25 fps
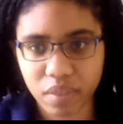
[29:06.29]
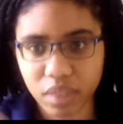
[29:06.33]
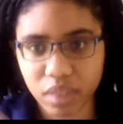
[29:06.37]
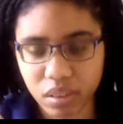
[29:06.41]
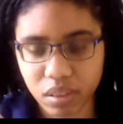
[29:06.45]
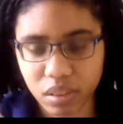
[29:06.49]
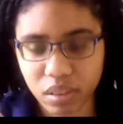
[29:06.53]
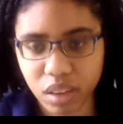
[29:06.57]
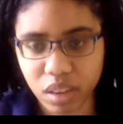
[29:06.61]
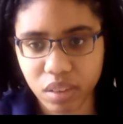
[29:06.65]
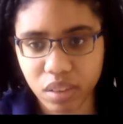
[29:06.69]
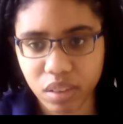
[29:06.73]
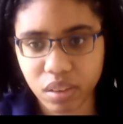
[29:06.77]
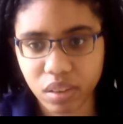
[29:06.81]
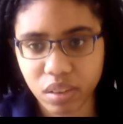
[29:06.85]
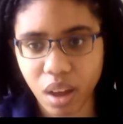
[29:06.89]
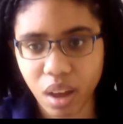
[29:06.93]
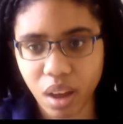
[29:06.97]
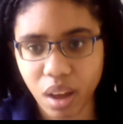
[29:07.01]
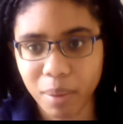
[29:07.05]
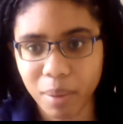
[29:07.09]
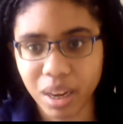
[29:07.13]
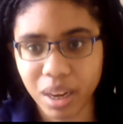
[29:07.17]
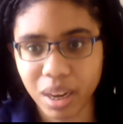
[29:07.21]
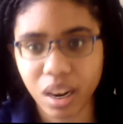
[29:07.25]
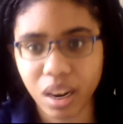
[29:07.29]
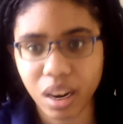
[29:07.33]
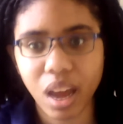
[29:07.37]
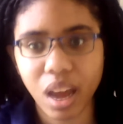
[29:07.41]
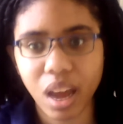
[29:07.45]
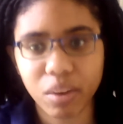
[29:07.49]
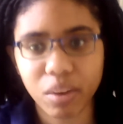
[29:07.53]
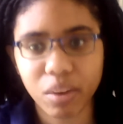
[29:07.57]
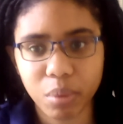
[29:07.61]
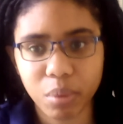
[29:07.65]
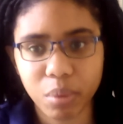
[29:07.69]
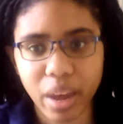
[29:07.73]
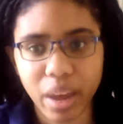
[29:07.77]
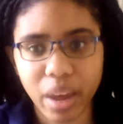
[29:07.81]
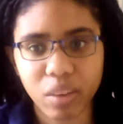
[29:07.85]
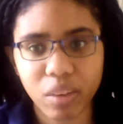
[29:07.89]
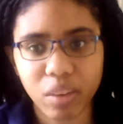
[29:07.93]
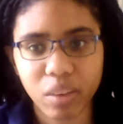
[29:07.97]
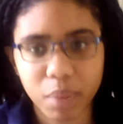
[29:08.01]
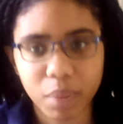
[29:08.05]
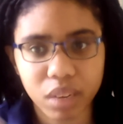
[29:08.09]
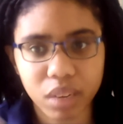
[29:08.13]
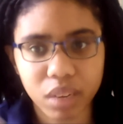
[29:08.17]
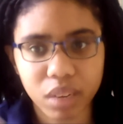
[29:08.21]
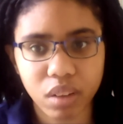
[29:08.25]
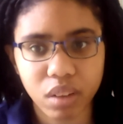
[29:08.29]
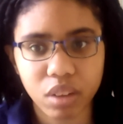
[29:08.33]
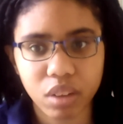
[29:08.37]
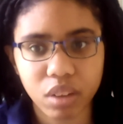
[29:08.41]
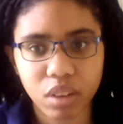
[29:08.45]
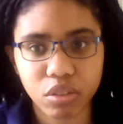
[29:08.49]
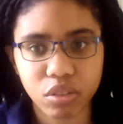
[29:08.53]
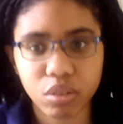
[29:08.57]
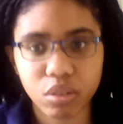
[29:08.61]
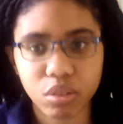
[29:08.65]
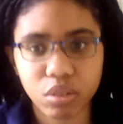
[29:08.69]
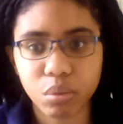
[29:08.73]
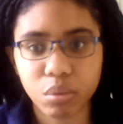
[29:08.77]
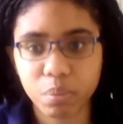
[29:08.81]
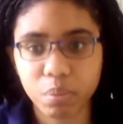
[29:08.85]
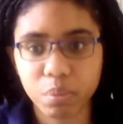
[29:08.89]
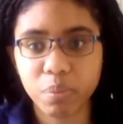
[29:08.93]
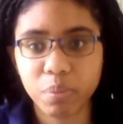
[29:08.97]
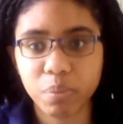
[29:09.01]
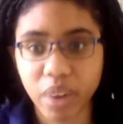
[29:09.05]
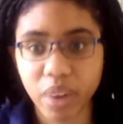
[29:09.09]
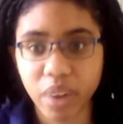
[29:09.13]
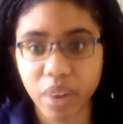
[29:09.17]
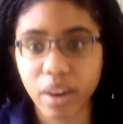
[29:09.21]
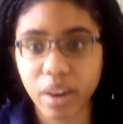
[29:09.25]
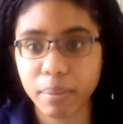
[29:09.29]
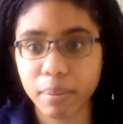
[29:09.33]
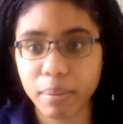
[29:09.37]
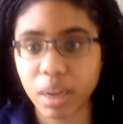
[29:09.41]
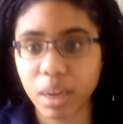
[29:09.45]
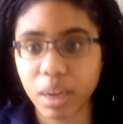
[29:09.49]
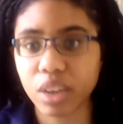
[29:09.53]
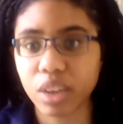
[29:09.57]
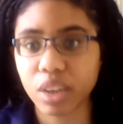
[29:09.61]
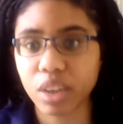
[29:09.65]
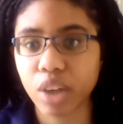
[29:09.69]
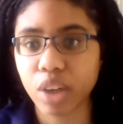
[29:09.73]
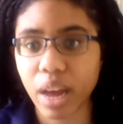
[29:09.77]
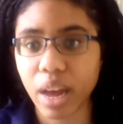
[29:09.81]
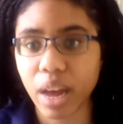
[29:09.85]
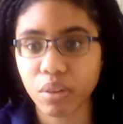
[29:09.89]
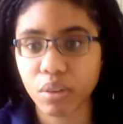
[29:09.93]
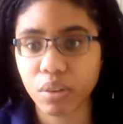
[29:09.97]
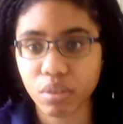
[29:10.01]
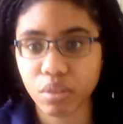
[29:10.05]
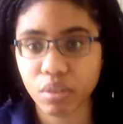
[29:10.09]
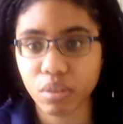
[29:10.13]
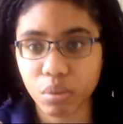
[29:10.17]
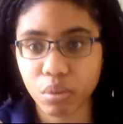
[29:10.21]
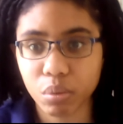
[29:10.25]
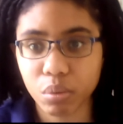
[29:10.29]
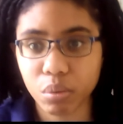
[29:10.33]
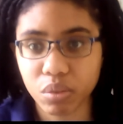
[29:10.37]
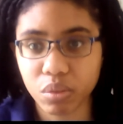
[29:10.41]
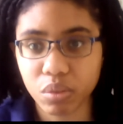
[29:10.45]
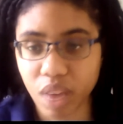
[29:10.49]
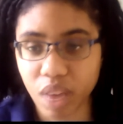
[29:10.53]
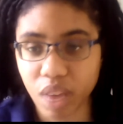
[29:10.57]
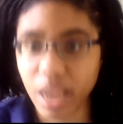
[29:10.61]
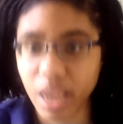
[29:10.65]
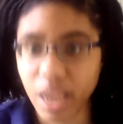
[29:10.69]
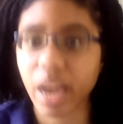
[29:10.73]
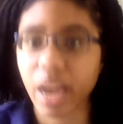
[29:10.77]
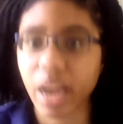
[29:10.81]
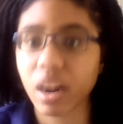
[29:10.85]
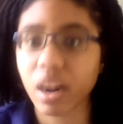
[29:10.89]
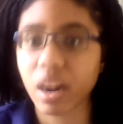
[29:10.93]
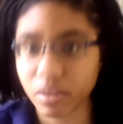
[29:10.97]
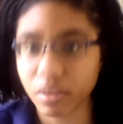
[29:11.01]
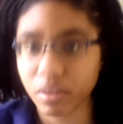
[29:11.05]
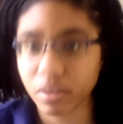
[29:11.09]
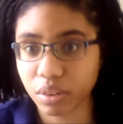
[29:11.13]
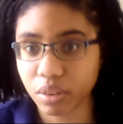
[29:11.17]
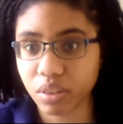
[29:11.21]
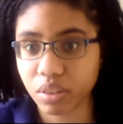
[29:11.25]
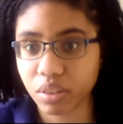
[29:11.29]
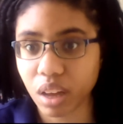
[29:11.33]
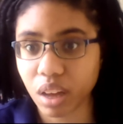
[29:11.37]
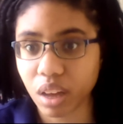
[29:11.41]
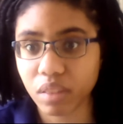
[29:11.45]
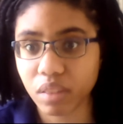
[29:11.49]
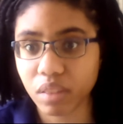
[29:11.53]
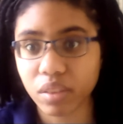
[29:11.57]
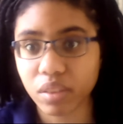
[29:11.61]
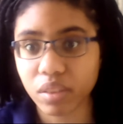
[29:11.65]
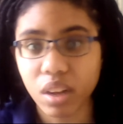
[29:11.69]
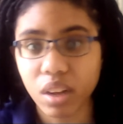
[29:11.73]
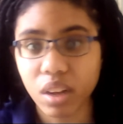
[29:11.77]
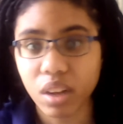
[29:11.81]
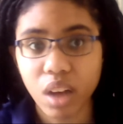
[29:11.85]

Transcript: It's in a lot of ways, but it's also very much how to take care of yourself.